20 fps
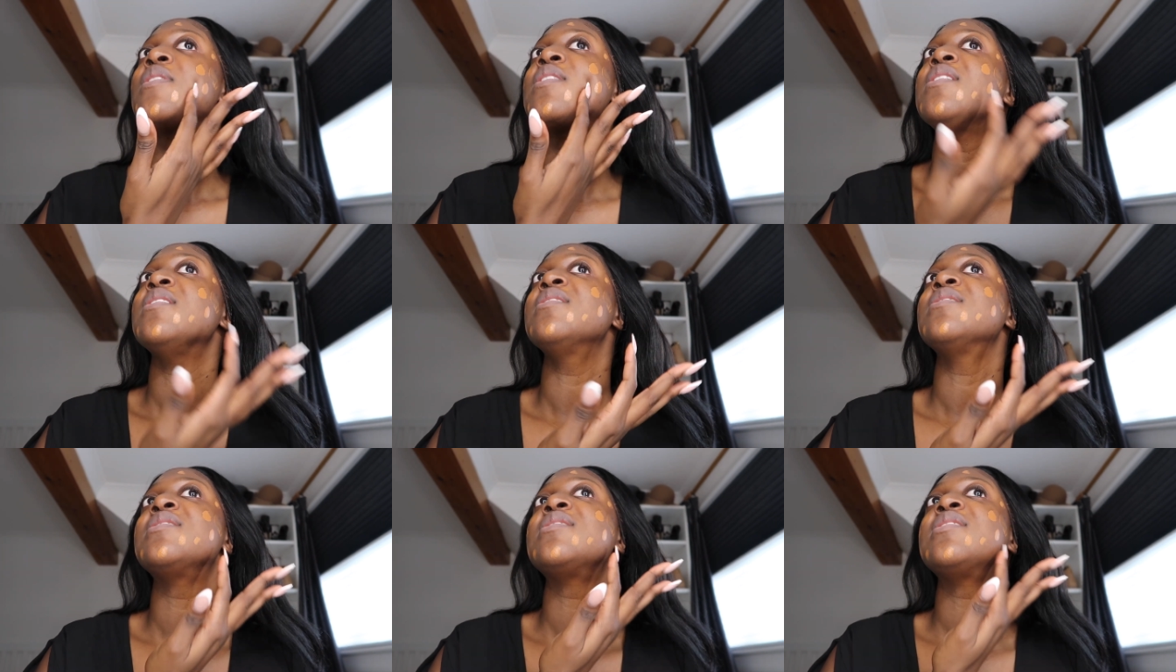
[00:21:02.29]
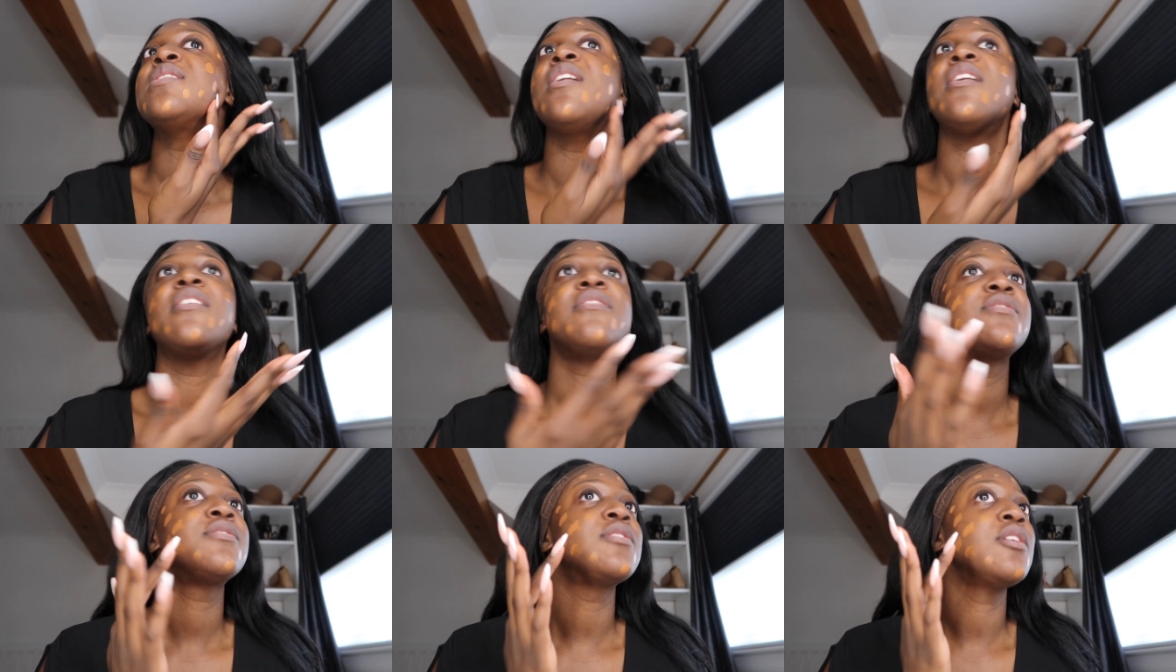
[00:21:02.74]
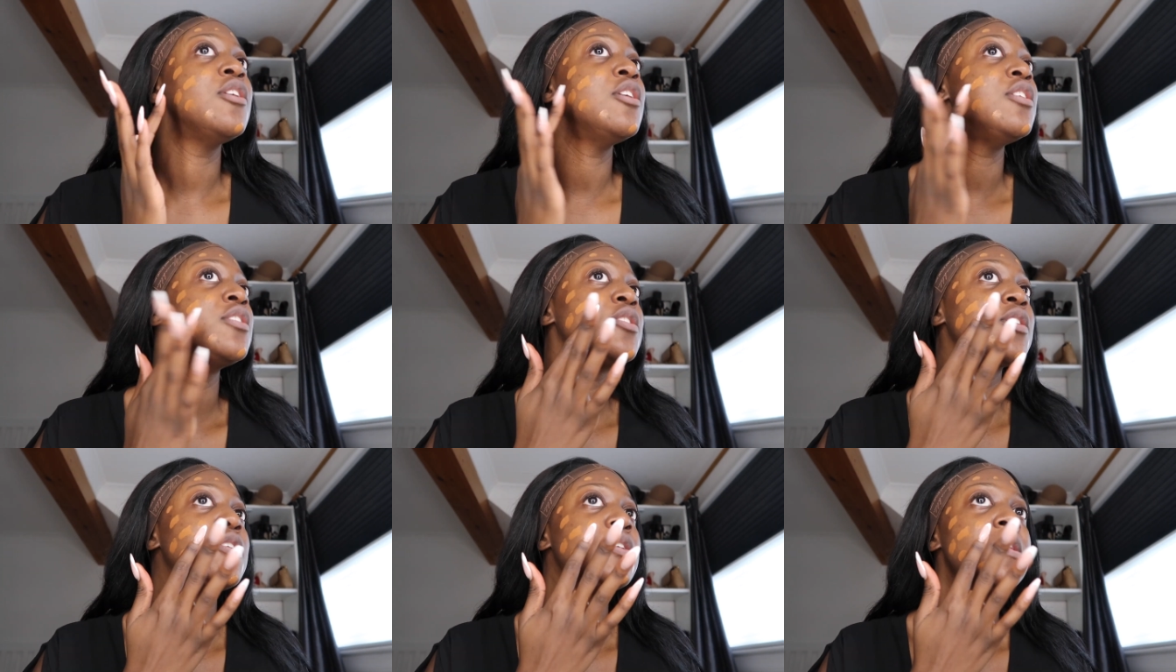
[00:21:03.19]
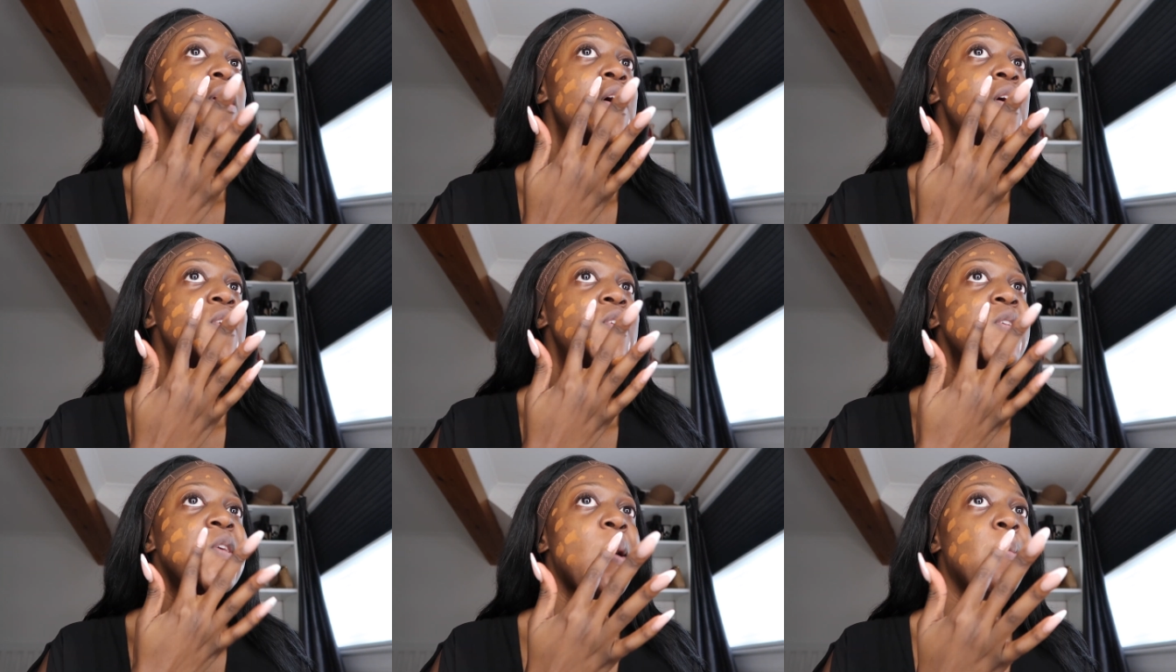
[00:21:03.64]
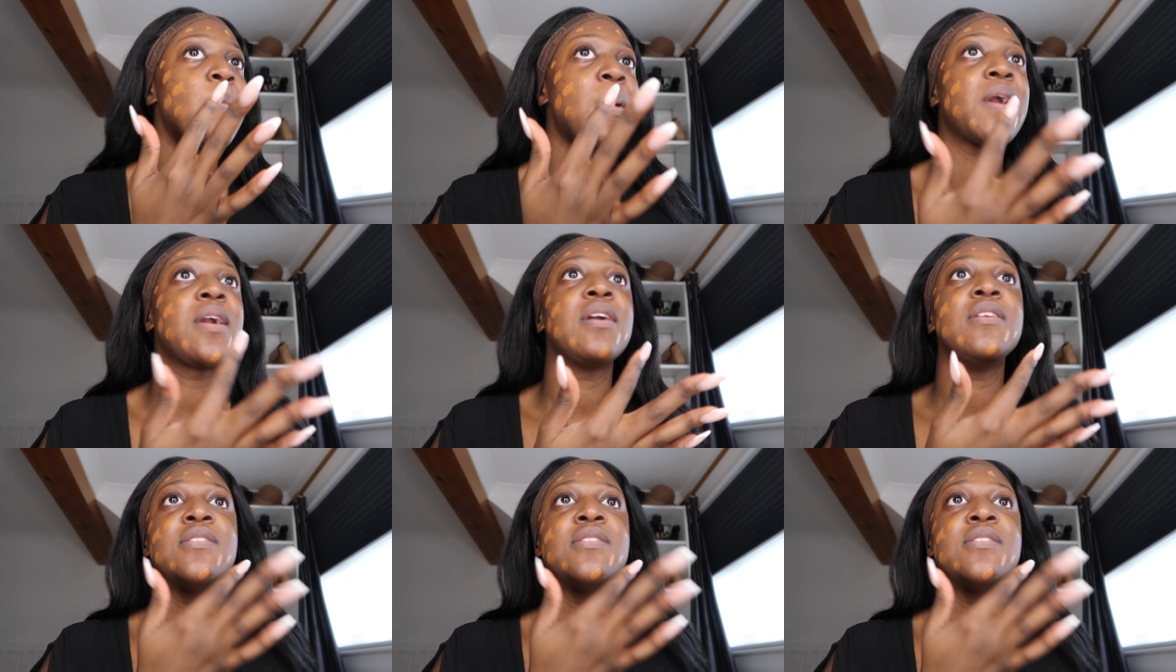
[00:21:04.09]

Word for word: and stuff so it's just nice to get back